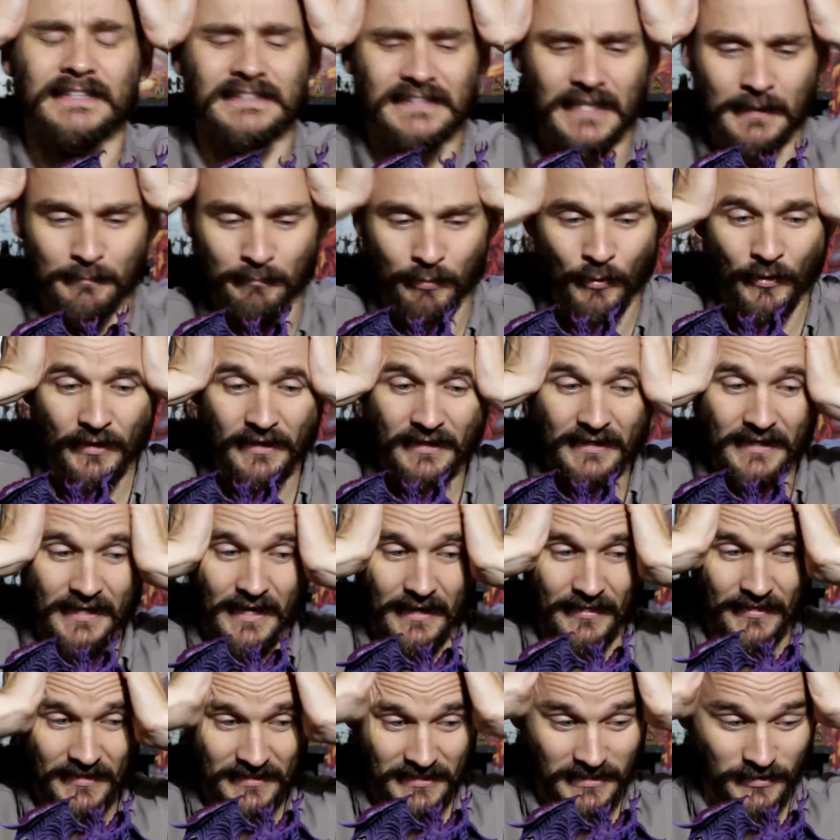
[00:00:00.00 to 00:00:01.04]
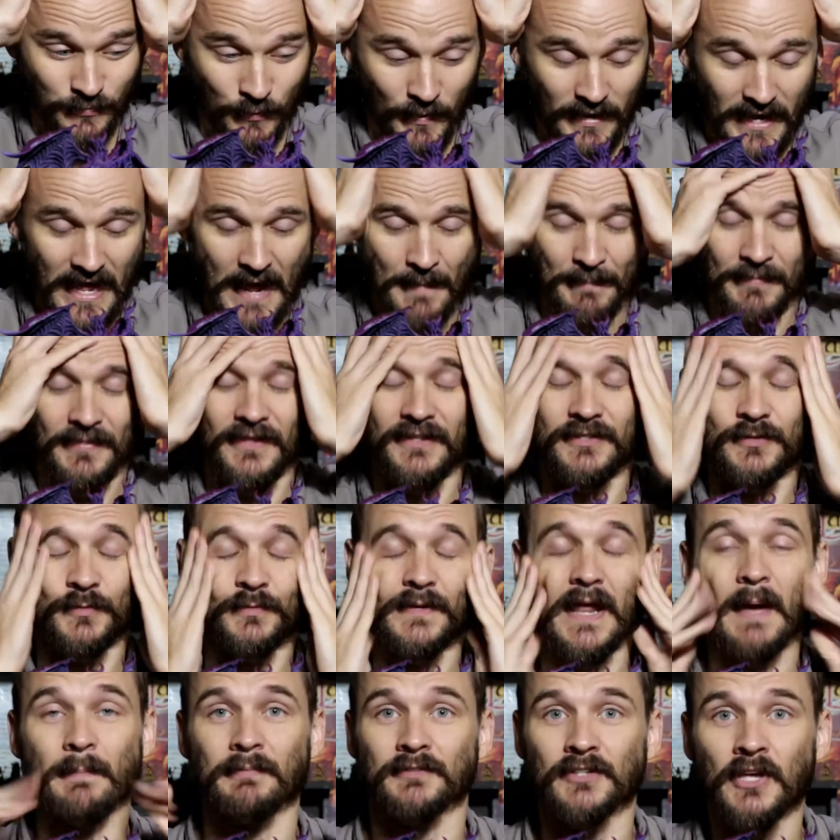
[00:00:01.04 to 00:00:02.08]
It's like putting together... This is what
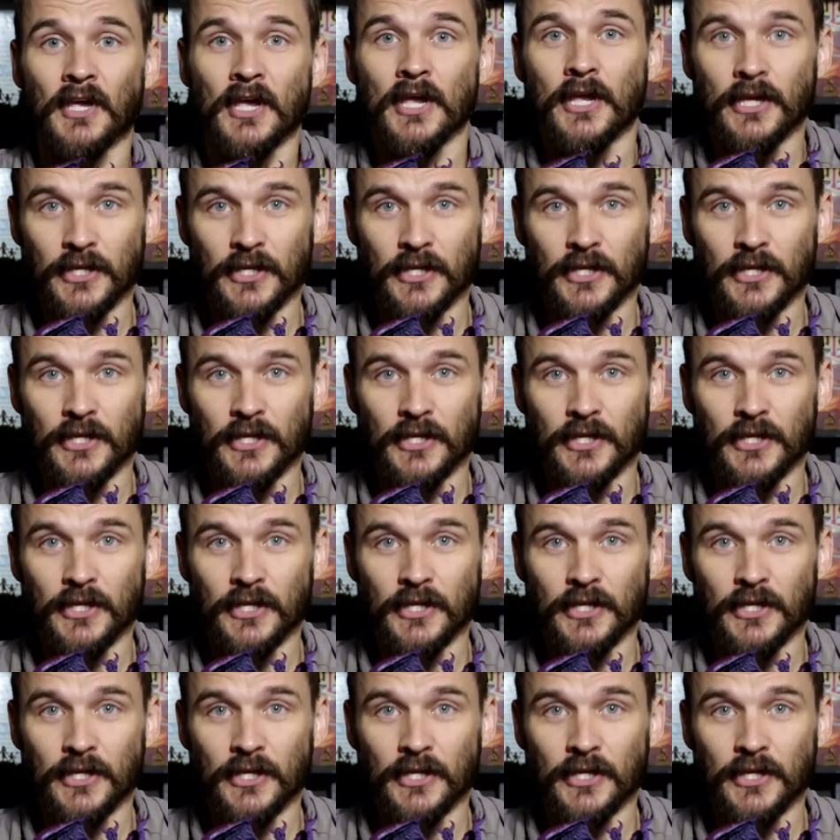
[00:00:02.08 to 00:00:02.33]
happens.